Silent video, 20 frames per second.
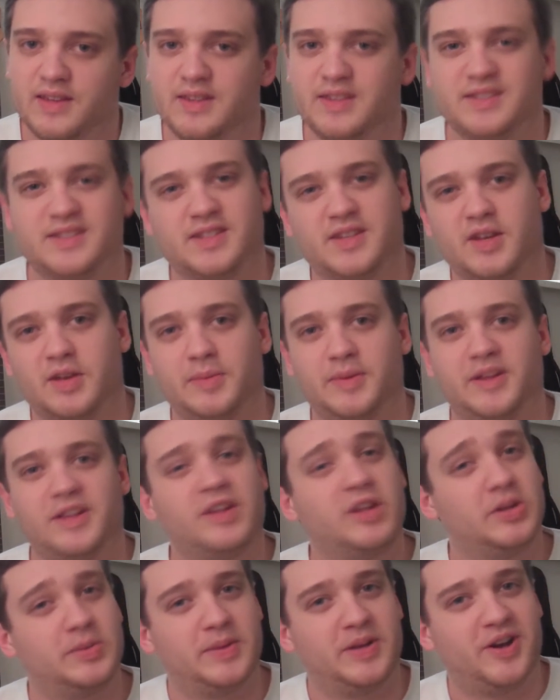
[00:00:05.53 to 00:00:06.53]
this is going to be a
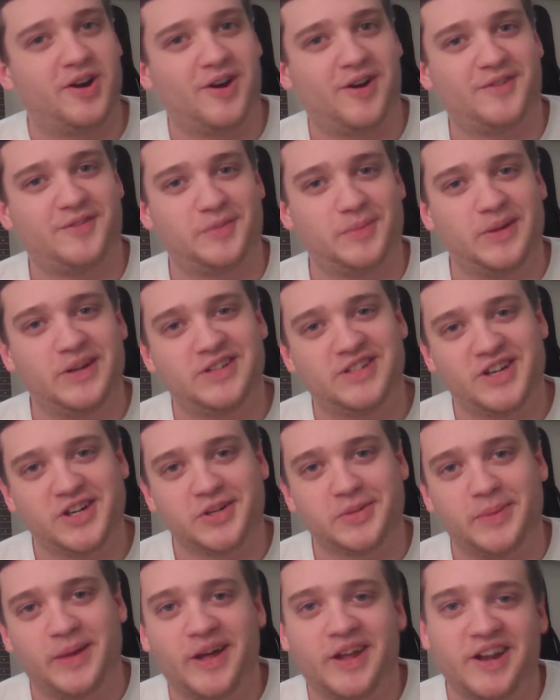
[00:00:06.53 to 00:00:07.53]
little bit hard for me to
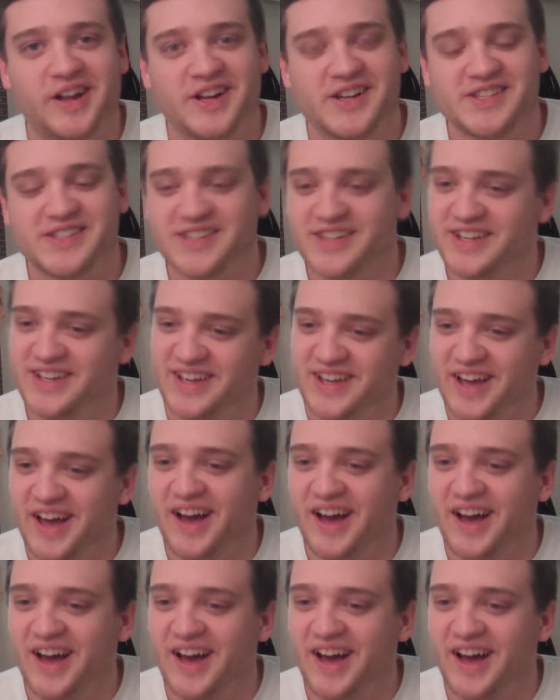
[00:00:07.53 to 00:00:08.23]
talk about, honestly.